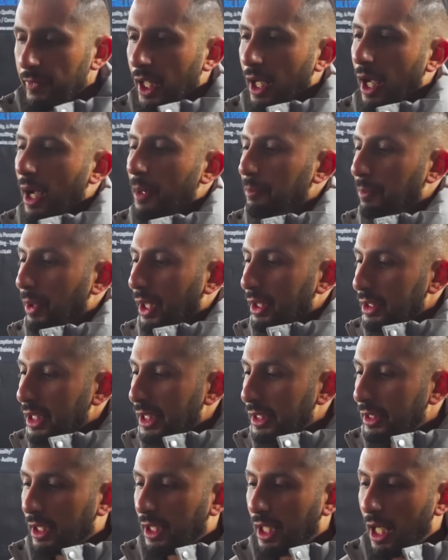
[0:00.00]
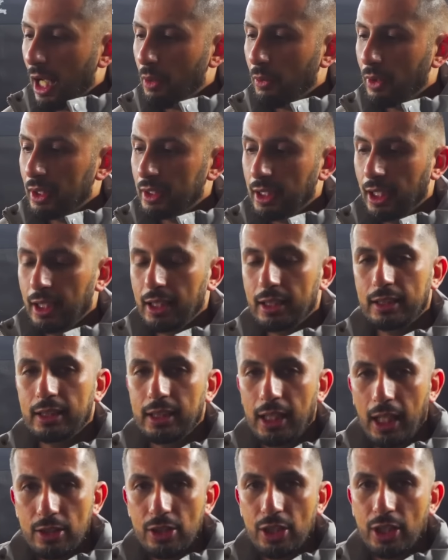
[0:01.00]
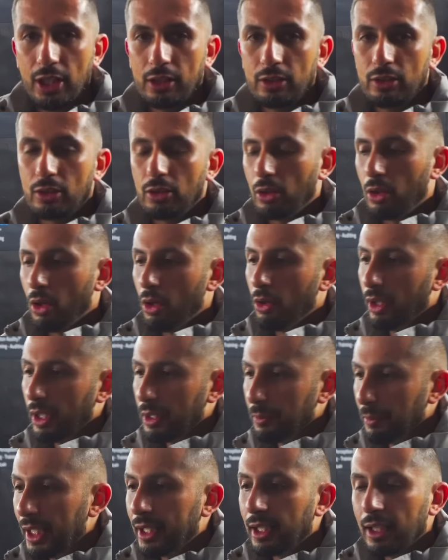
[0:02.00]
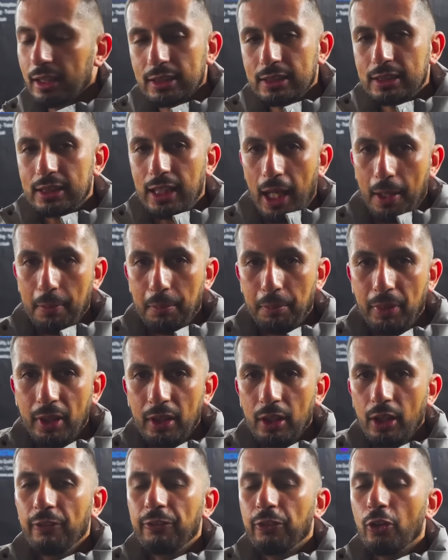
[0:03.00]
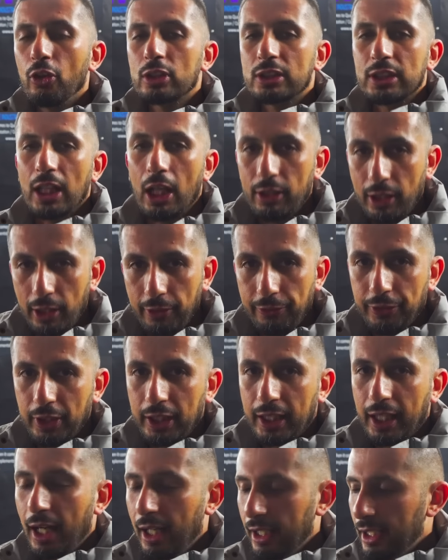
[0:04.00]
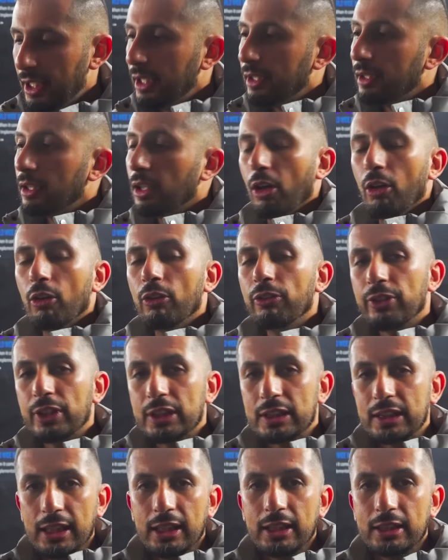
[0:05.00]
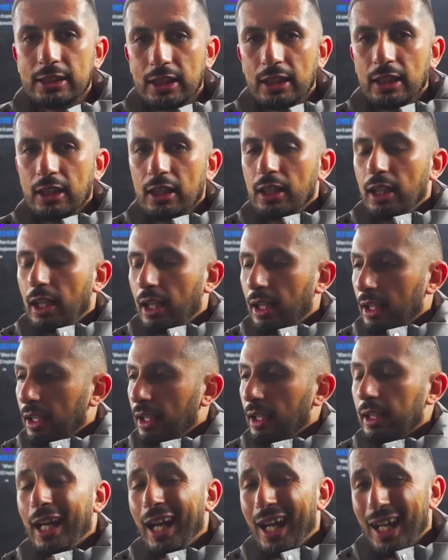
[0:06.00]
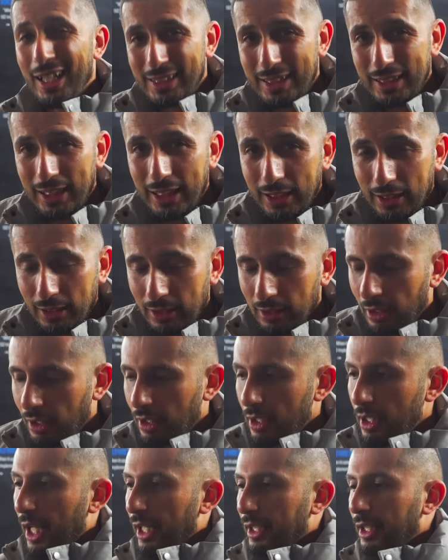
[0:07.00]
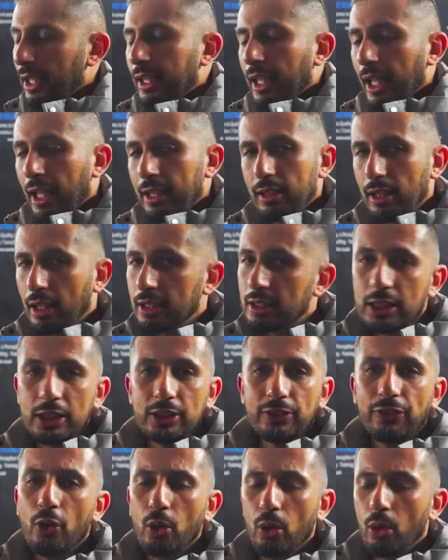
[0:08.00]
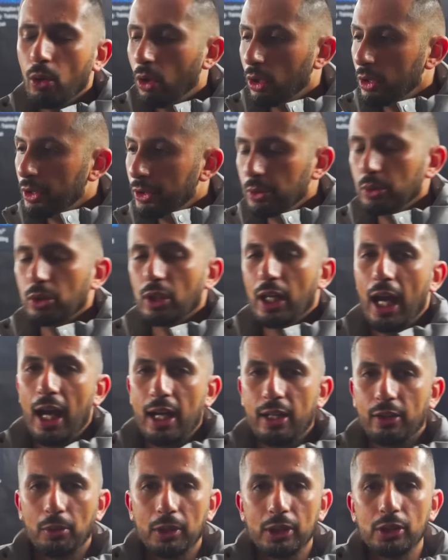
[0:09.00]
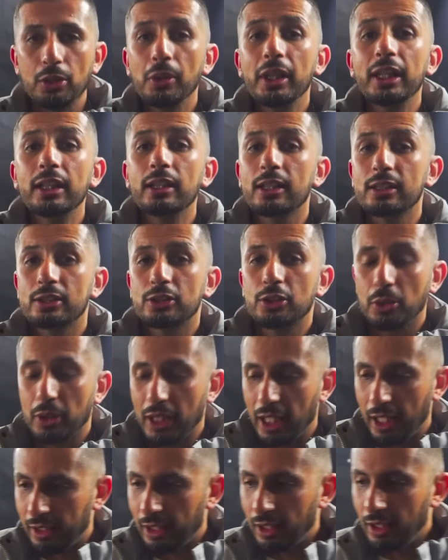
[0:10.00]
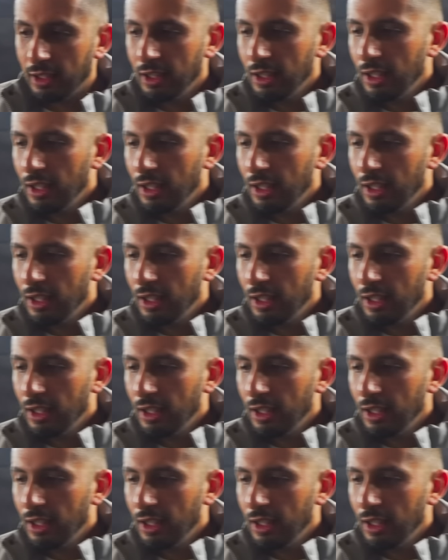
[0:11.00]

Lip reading: I'm building the car with the intention to go and make a stamp for South Africa in the overseas car scene. And again, this is for all you guys. We're doing this together.